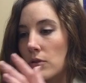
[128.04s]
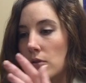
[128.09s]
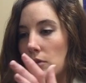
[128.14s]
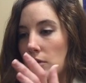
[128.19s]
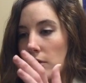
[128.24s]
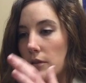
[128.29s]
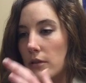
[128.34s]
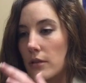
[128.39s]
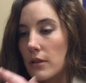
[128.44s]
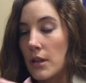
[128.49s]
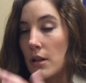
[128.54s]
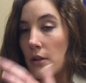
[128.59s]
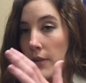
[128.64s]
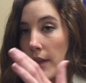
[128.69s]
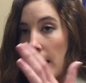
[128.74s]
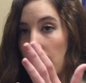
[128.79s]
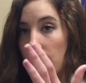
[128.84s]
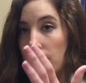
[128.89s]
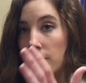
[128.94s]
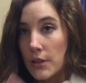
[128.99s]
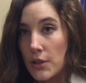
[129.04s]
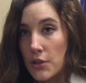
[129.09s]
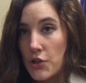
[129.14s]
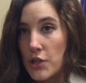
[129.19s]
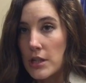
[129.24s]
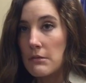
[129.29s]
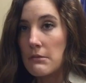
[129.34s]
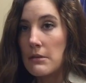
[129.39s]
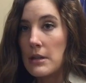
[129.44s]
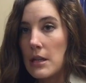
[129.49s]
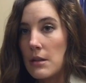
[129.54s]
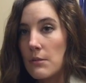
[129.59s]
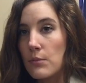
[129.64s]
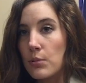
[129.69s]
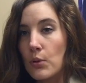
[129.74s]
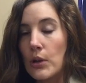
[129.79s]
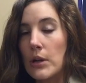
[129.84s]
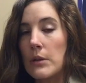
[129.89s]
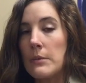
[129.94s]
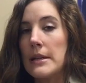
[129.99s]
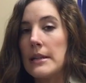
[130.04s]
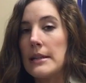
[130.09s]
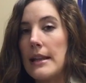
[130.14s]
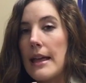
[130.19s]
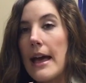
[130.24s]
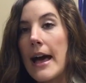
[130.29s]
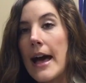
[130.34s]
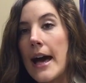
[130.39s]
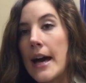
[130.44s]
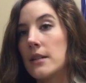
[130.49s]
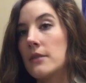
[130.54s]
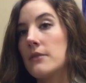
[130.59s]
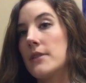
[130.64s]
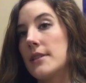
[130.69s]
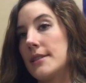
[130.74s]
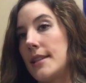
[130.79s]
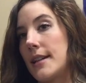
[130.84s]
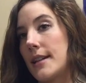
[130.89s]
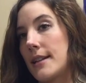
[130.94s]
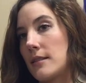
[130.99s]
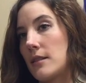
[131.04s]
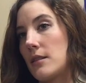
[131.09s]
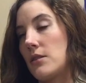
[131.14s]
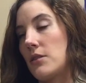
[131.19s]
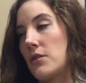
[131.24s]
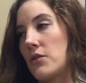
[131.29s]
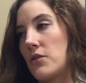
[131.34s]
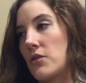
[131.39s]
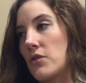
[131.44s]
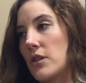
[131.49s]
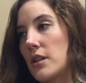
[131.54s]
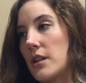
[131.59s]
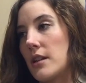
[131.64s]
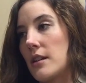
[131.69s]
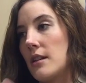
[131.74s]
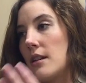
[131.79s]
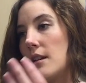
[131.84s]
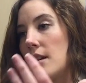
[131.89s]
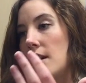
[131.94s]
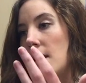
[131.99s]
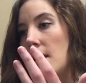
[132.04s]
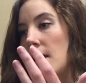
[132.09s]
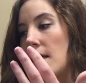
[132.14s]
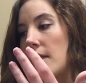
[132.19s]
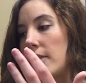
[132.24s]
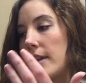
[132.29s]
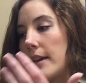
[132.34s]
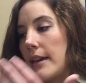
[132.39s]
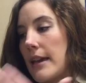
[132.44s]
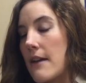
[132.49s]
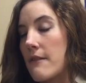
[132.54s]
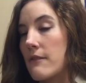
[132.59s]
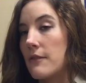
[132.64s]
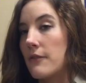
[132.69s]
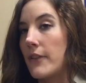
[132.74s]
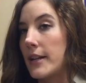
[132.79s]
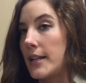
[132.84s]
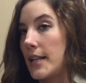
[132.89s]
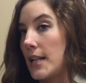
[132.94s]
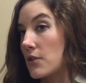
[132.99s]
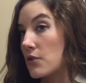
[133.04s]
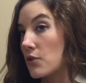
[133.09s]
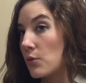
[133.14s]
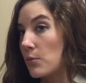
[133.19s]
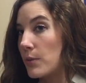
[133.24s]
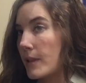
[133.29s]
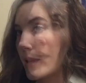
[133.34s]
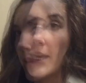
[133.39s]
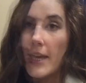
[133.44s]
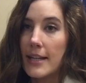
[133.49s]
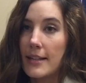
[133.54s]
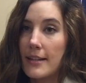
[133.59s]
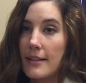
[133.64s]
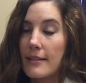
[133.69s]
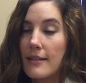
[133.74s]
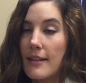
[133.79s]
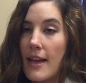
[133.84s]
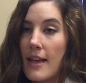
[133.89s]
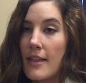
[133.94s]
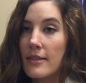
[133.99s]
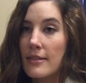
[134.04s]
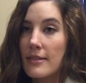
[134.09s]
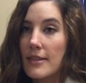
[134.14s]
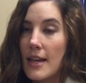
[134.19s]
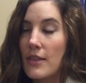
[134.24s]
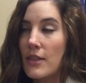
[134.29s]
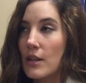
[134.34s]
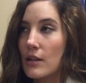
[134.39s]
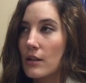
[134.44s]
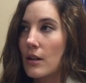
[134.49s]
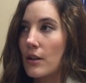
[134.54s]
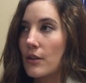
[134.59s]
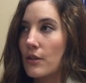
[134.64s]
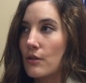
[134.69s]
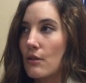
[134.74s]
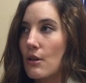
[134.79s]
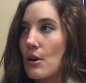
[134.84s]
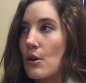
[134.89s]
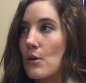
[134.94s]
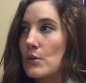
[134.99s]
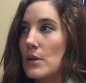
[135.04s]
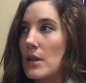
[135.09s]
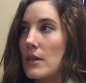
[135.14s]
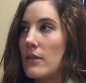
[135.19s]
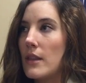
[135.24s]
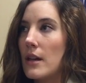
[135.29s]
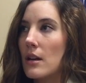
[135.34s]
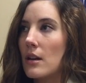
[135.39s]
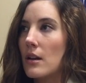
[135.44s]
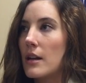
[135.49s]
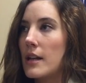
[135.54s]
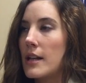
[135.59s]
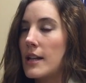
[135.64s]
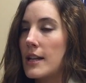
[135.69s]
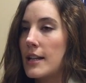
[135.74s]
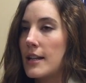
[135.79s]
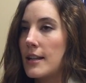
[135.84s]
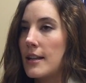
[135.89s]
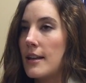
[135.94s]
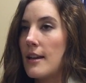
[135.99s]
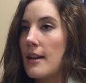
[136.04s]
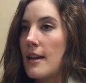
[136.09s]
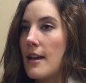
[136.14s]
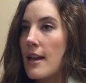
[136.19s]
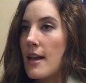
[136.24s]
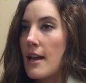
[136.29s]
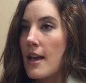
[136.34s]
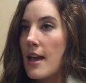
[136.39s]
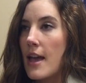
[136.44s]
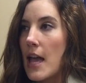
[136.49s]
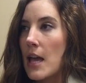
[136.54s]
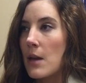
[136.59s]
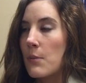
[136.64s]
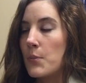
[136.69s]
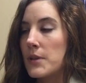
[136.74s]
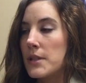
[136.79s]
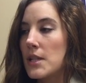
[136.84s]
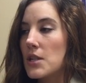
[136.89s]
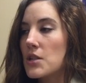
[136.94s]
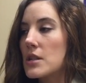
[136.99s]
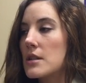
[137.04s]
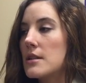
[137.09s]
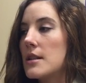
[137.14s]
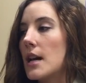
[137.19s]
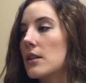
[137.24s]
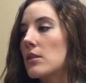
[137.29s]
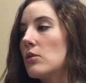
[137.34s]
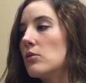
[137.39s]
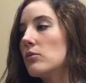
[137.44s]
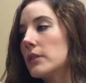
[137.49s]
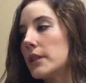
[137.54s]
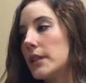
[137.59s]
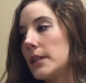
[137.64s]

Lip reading: they have legitimate employment out of the sex industry. They have a financial plan, and they're on their own, and they're in a position not only